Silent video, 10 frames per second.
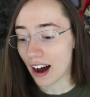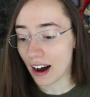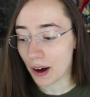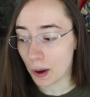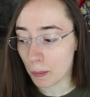
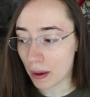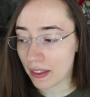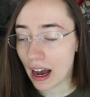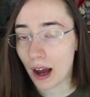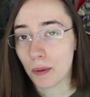Um,
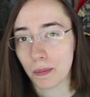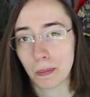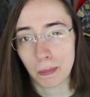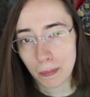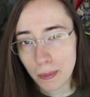and that
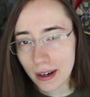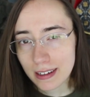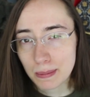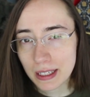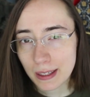
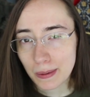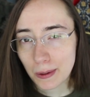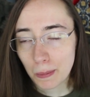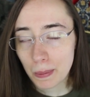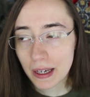bugged me a
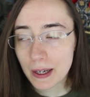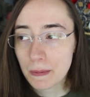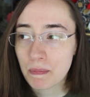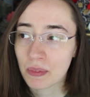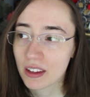little
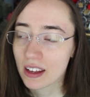bit.